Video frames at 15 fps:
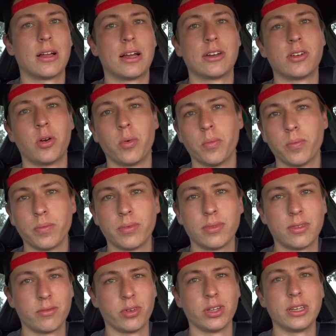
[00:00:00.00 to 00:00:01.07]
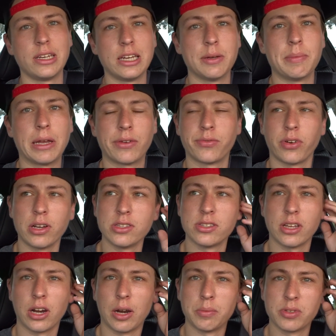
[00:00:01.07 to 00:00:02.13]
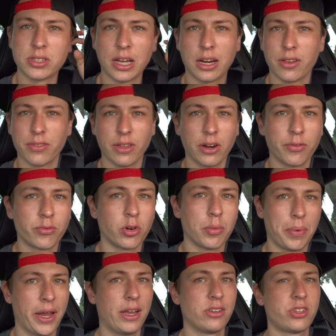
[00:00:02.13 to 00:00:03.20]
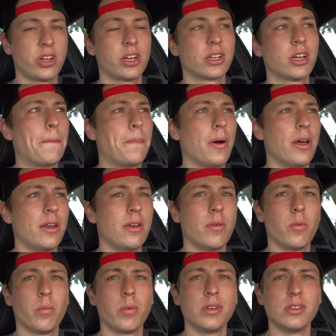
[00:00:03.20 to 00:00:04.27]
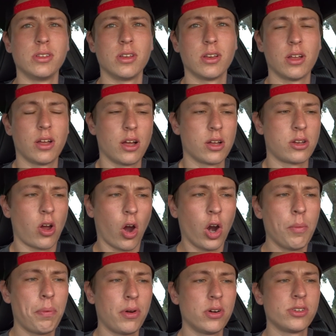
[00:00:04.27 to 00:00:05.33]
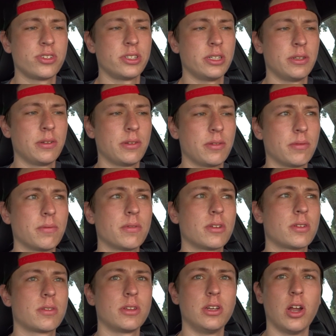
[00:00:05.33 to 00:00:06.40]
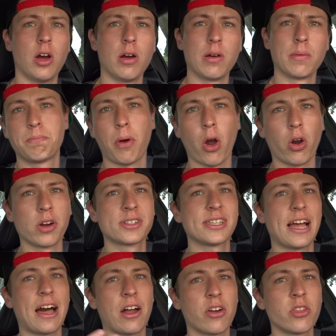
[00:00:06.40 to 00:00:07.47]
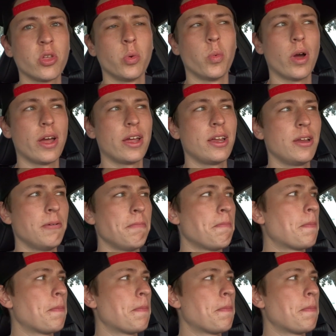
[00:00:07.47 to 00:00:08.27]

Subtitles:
don't really need to make friends there. I'm just kind of there for a paycheck. But when a car person, parks out of the way,